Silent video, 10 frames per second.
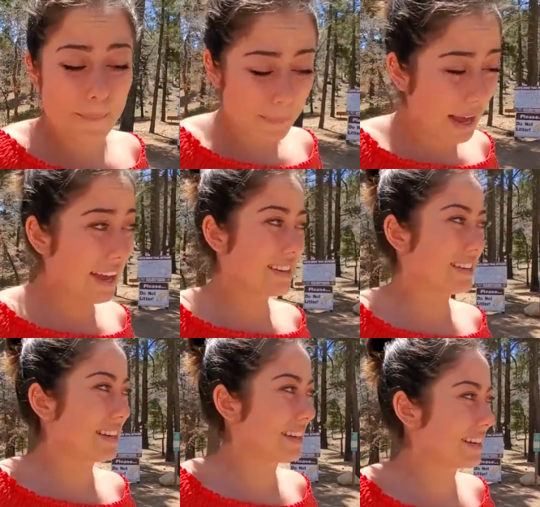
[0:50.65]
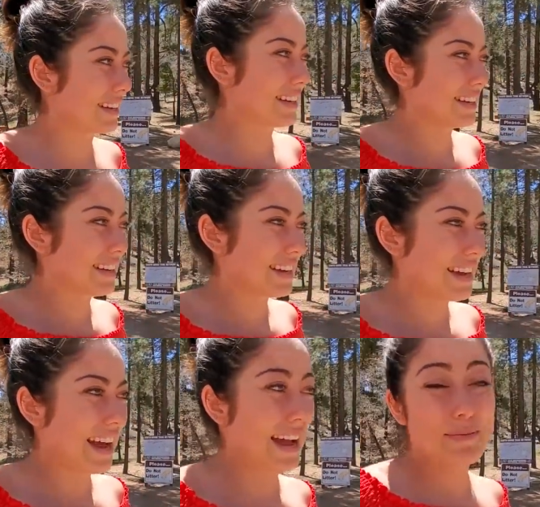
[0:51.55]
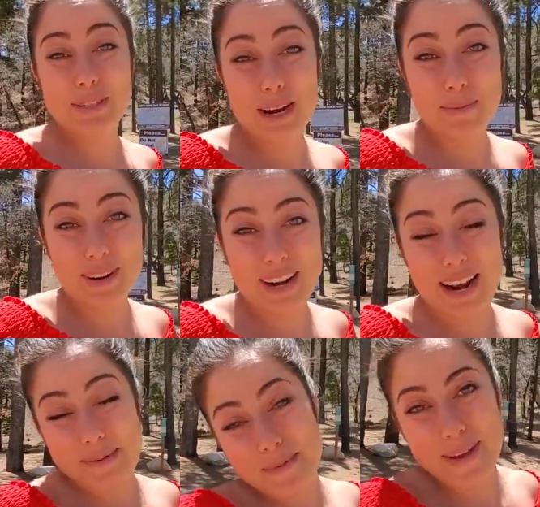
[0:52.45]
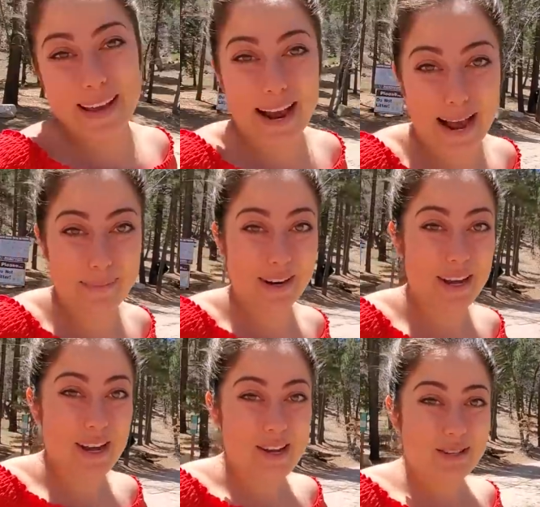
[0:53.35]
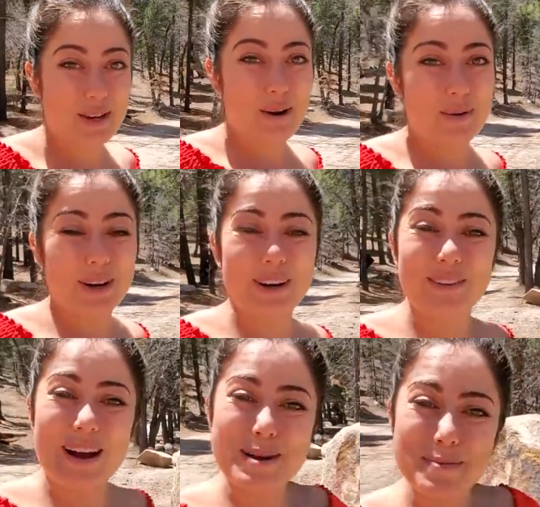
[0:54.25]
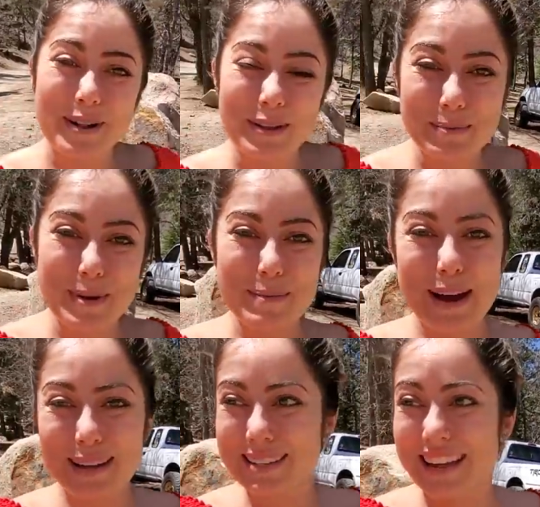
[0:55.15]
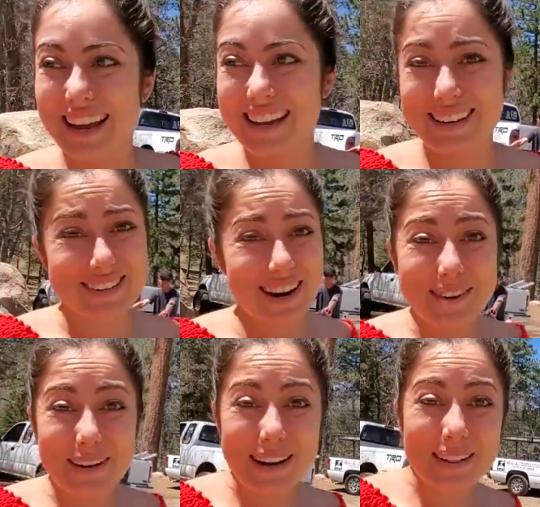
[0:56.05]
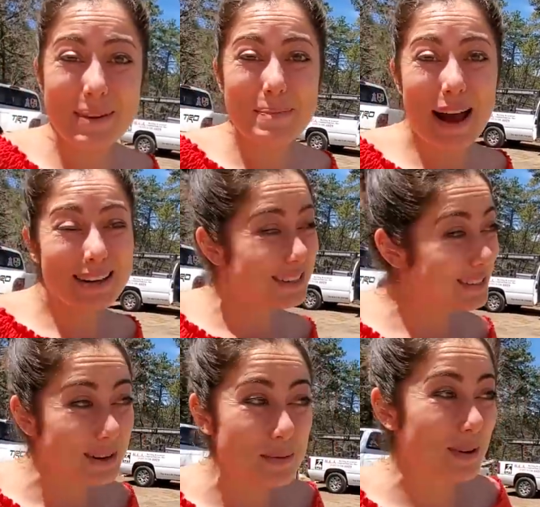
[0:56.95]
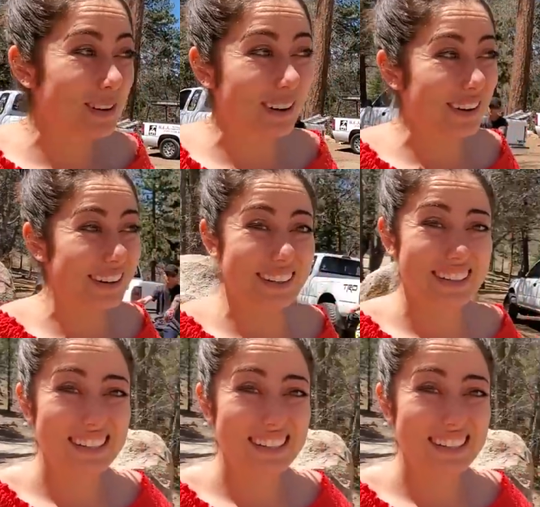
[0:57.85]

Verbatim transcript: But I'm stubborn and I'm going to make it happen. So we're going to ride up on little pit bikes and try to find a little patch to snowboard on.